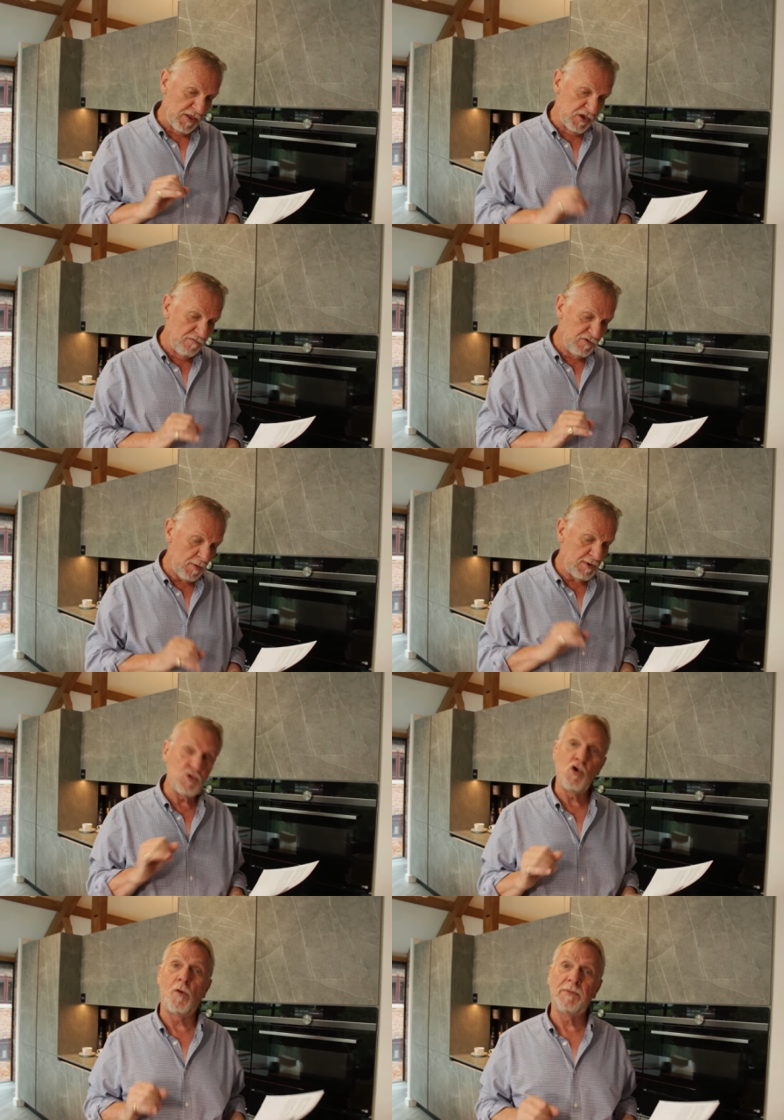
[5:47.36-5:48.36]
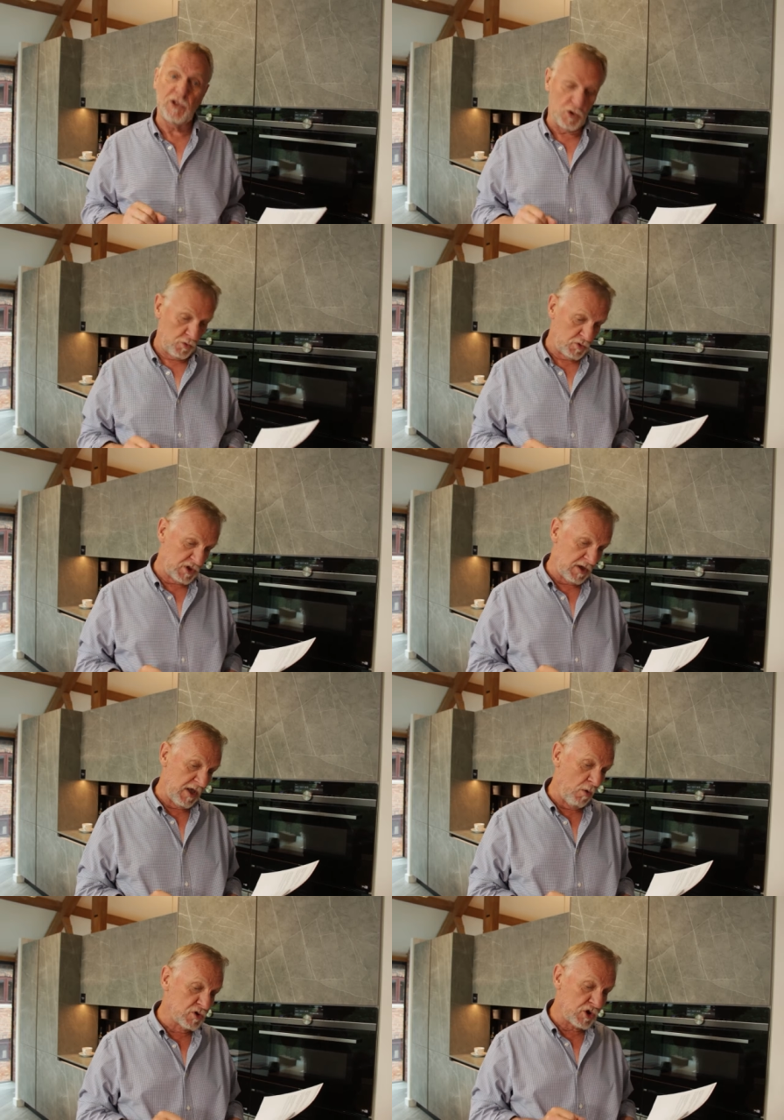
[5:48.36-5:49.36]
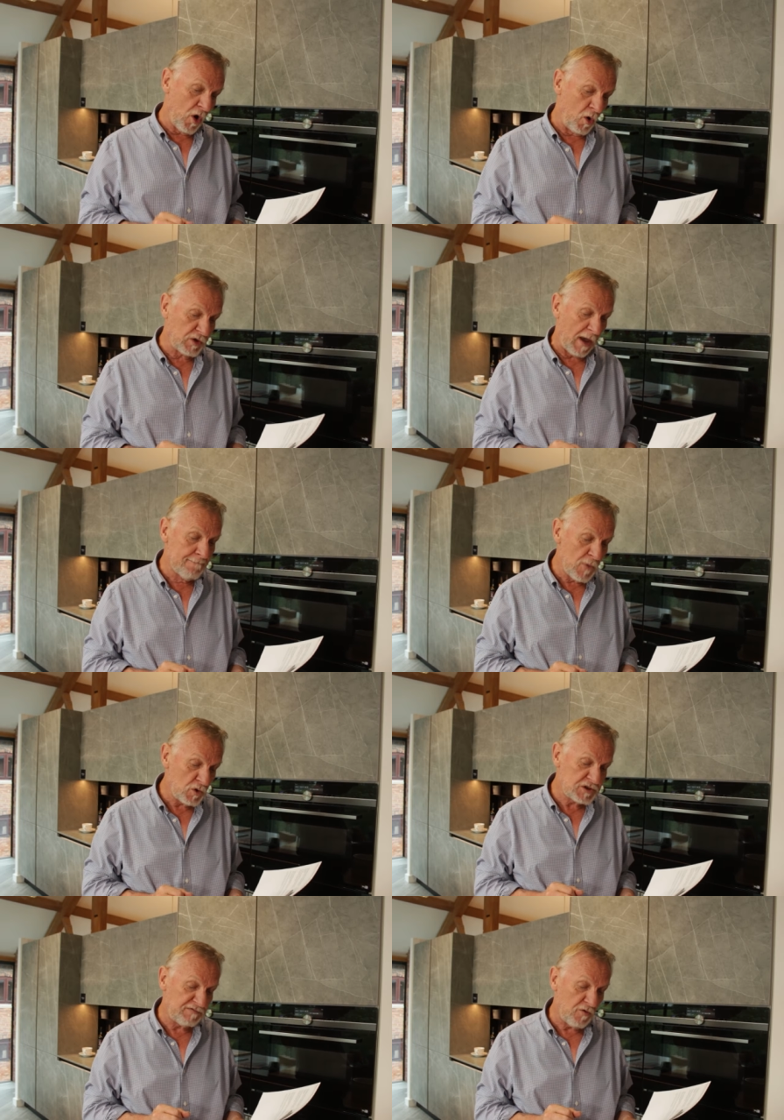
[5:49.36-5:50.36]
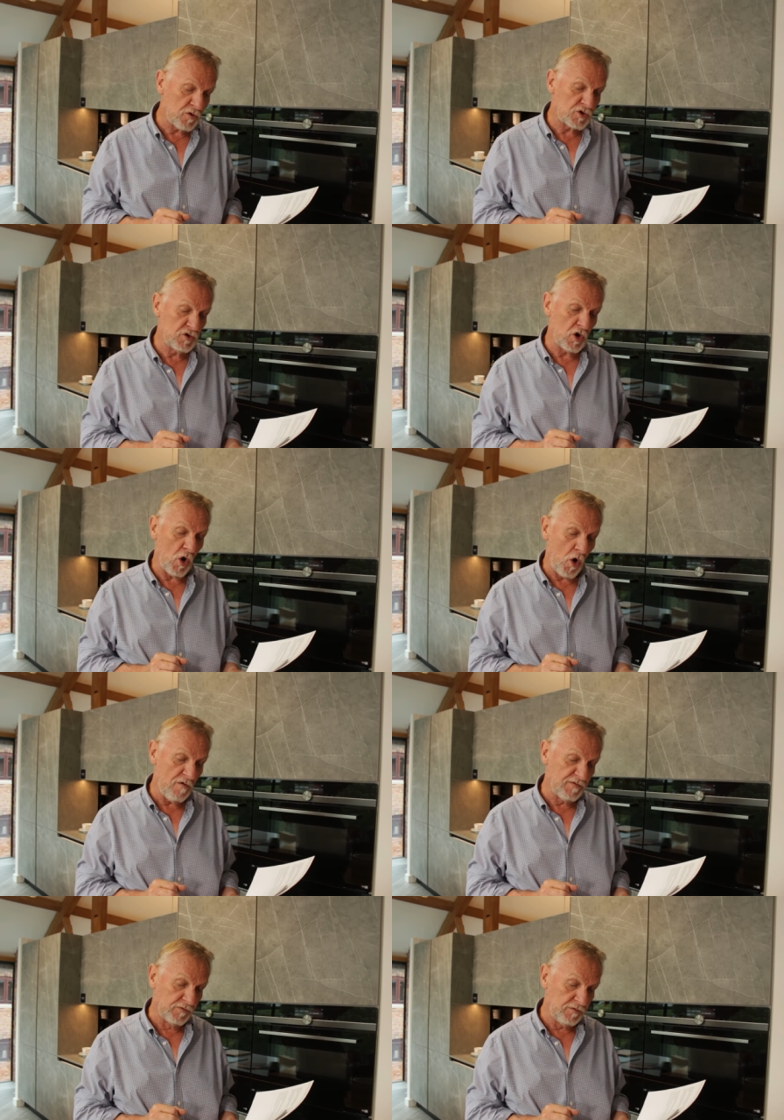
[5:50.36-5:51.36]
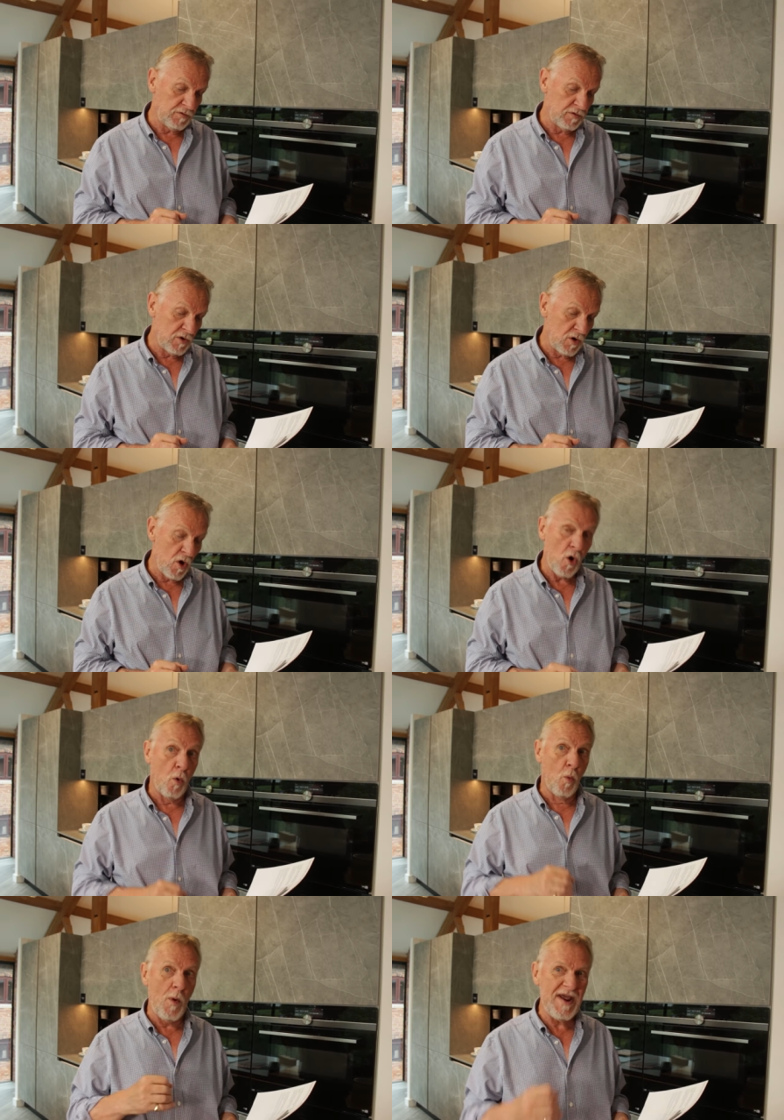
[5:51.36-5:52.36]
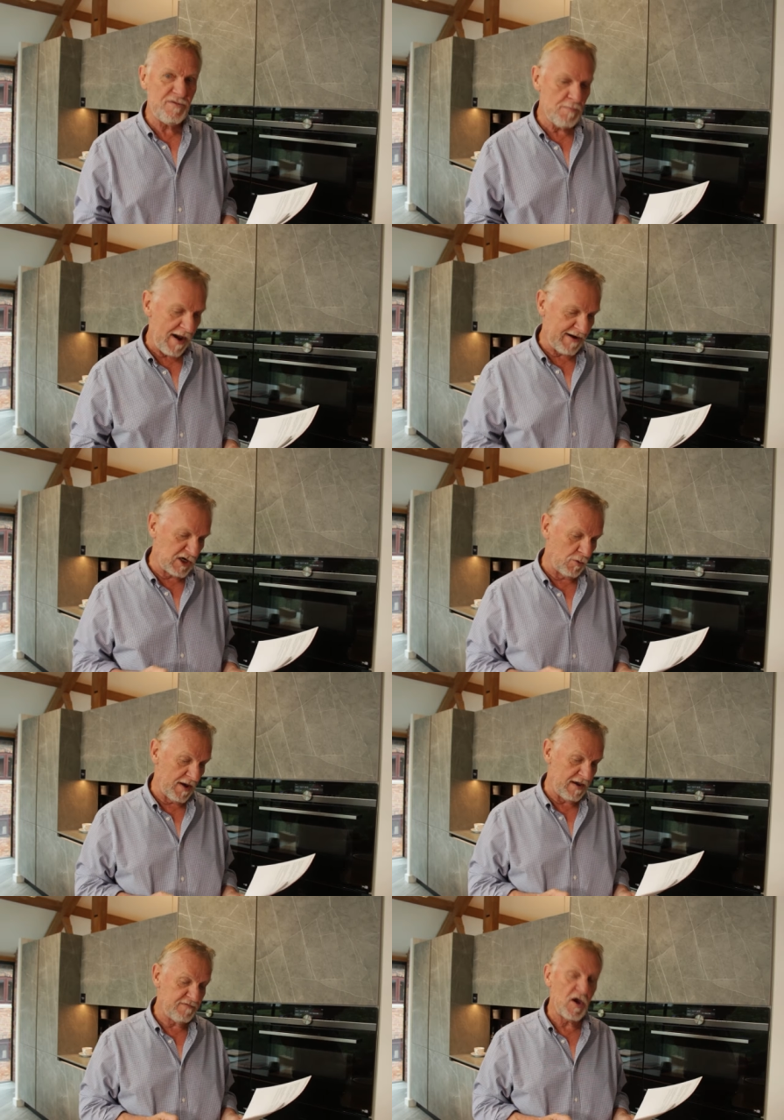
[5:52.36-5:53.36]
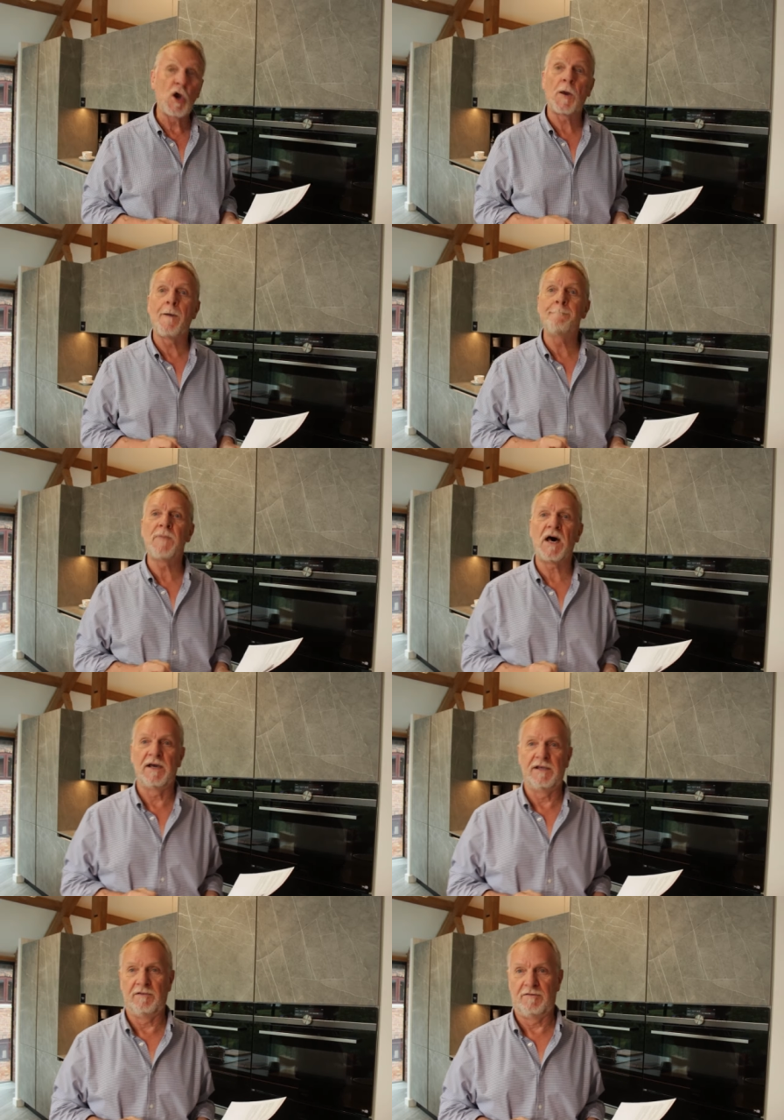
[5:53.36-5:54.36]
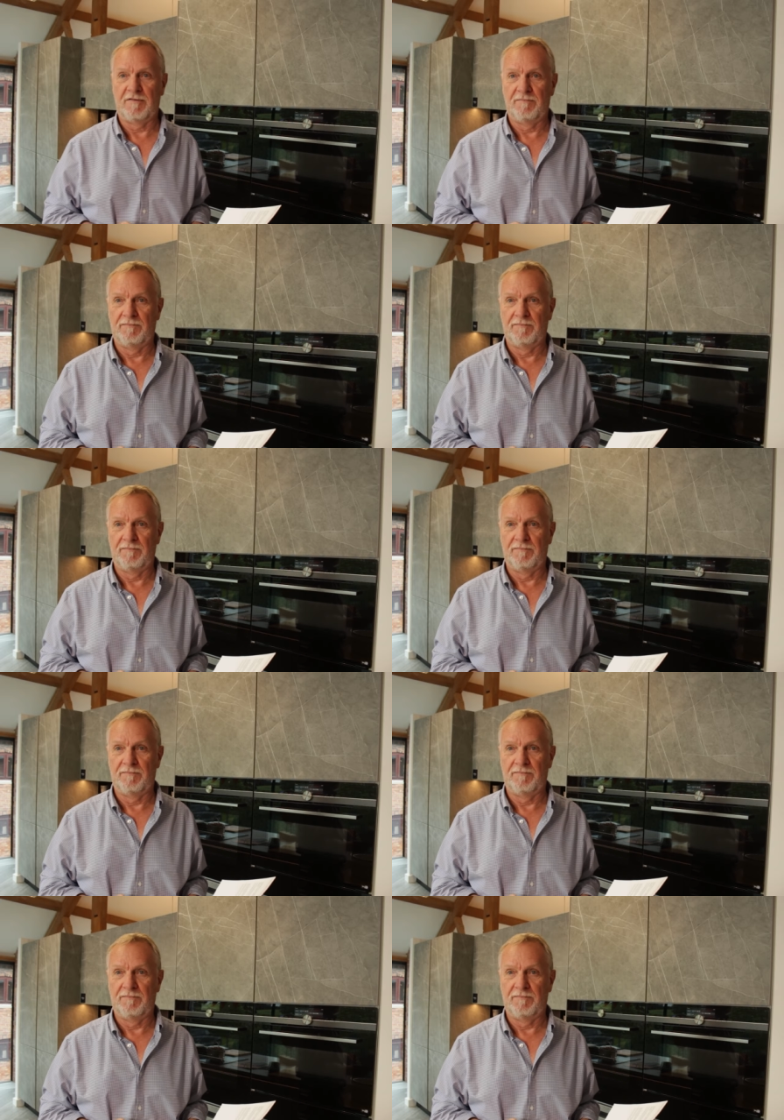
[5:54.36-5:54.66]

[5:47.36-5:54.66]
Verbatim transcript: The oven that we would normally use was called a multifunction oven with microwave combined.